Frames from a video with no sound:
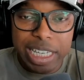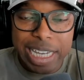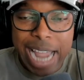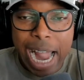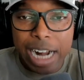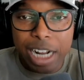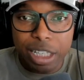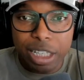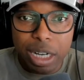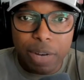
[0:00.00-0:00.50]
You
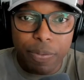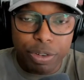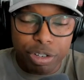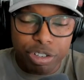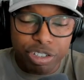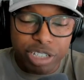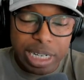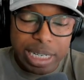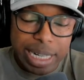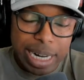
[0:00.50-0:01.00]
got to love what
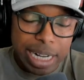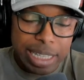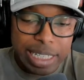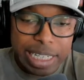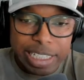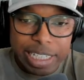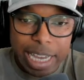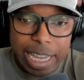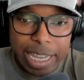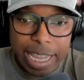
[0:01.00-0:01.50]
you're seeing out of
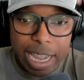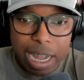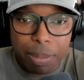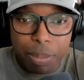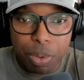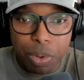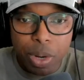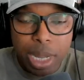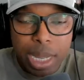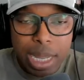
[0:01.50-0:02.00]
DJ
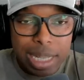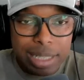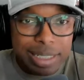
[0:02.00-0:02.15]
Campbell.